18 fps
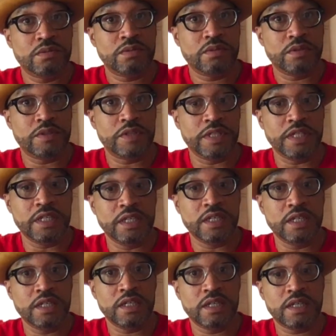
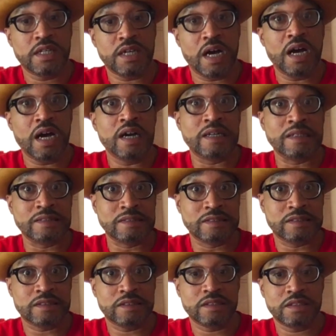the
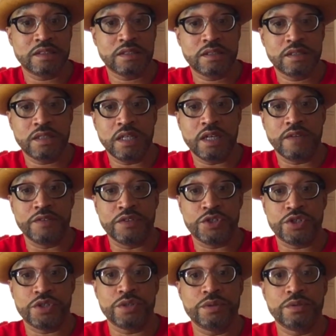cons of the
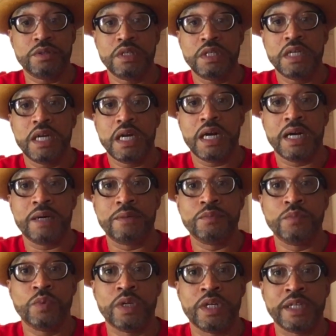shoe.
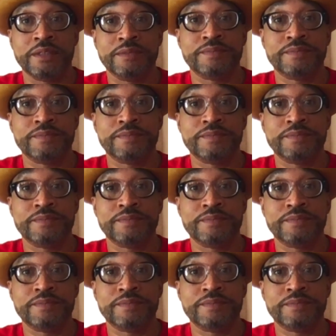One,